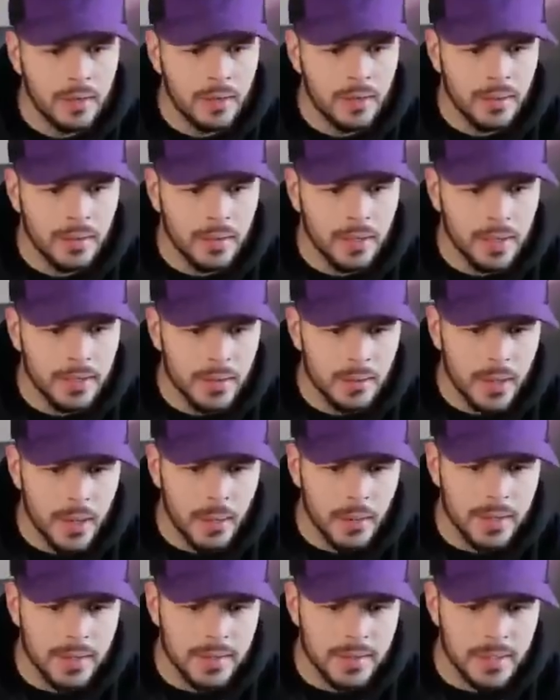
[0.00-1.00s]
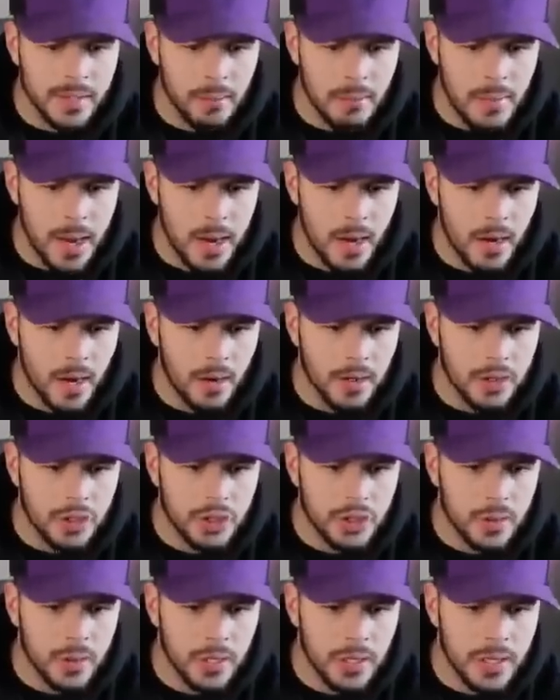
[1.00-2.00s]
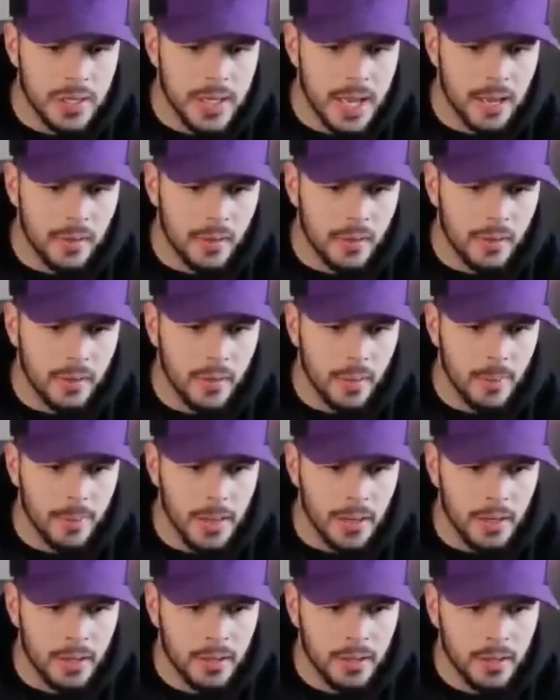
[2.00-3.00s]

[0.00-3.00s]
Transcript: That's what I want to see. A bear and shoot it down or something.